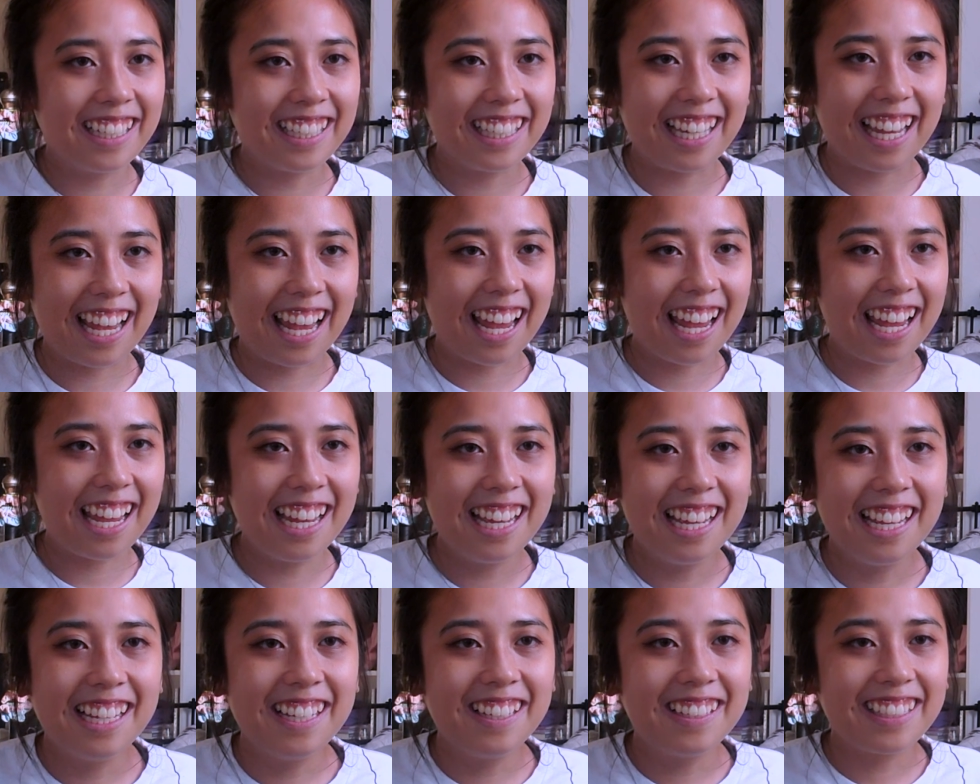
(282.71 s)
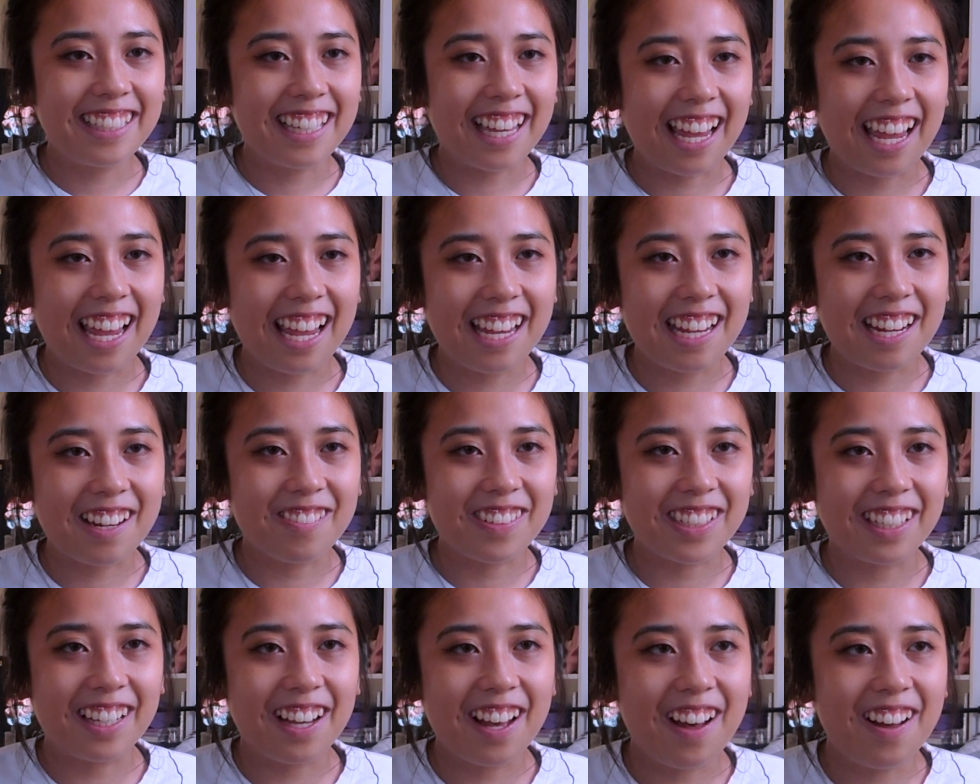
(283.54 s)
Okay, okay, here
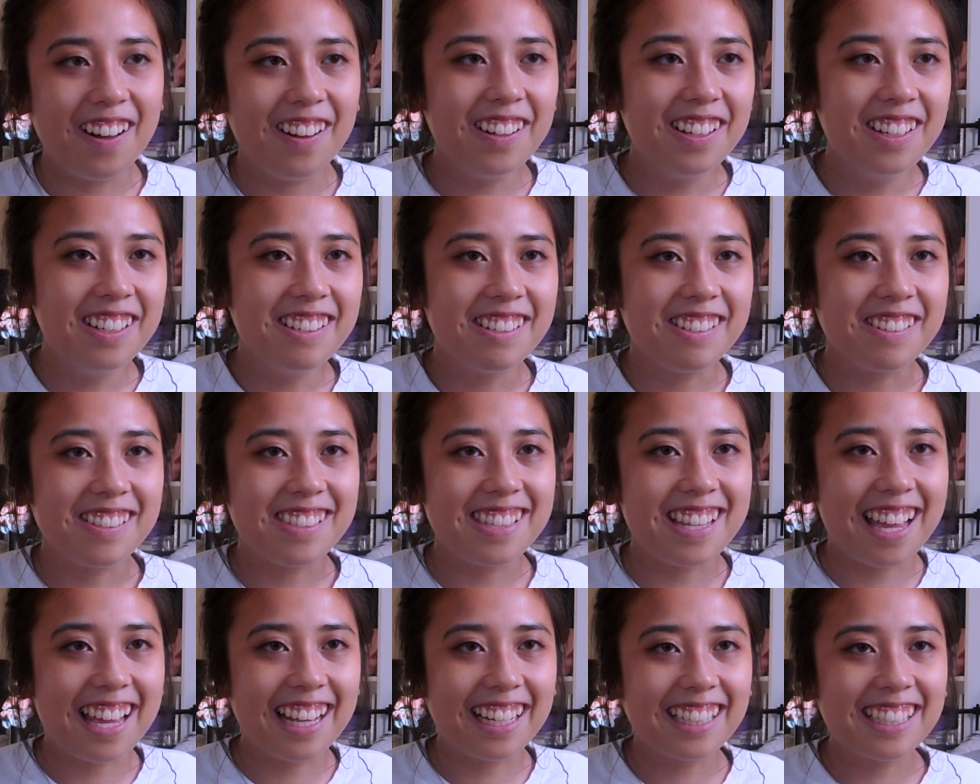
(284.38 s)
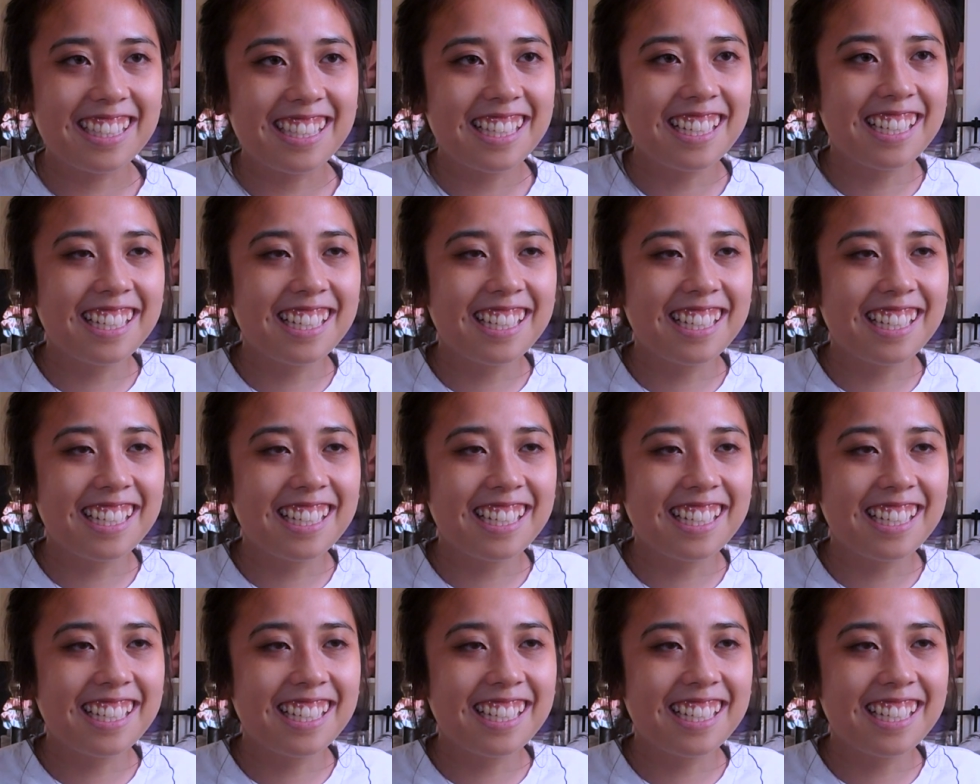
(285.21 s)
we go. Who's next?